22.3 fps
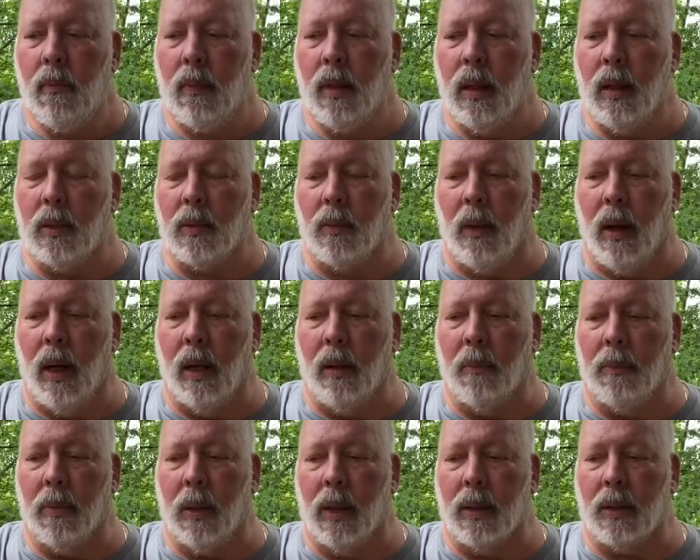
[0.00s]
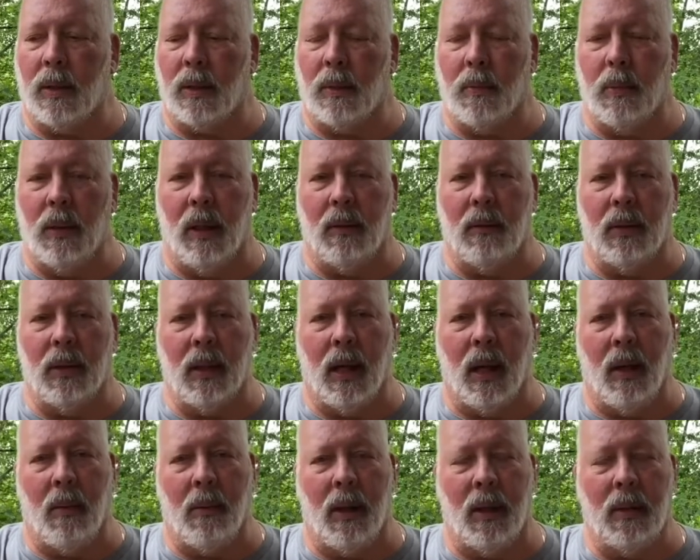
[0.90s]
This wine impresses me every
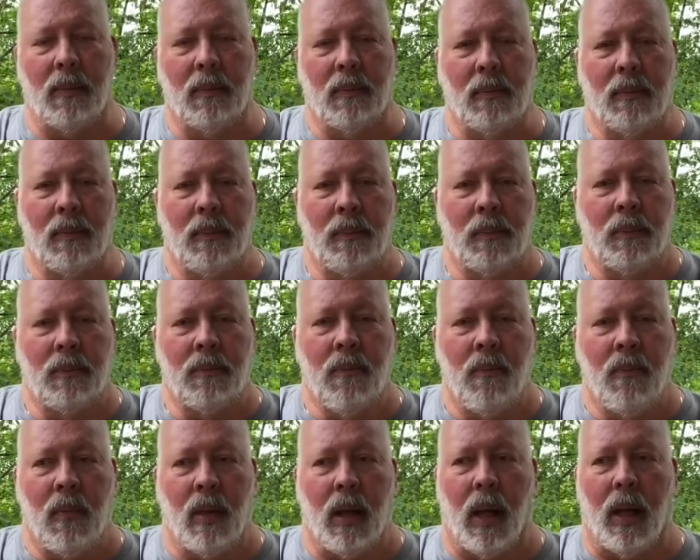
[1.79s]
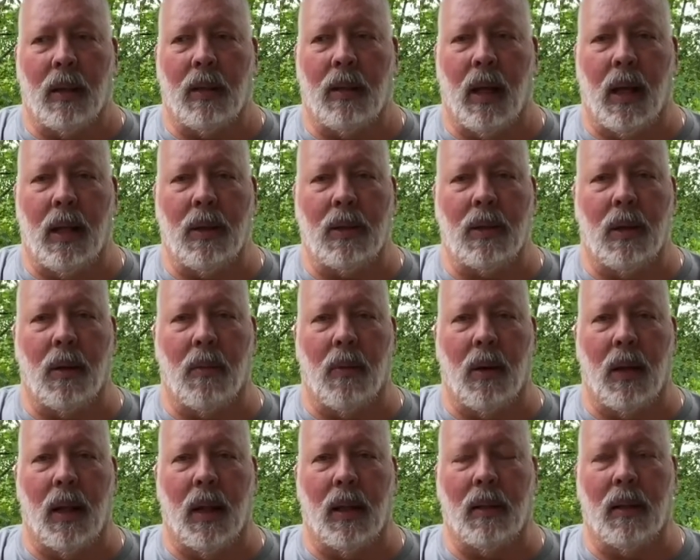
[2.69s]
time I taste it.
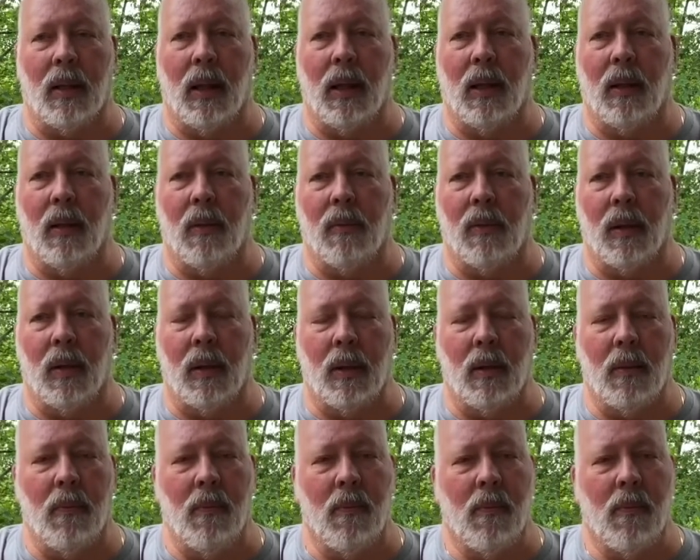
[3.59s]
When I think of the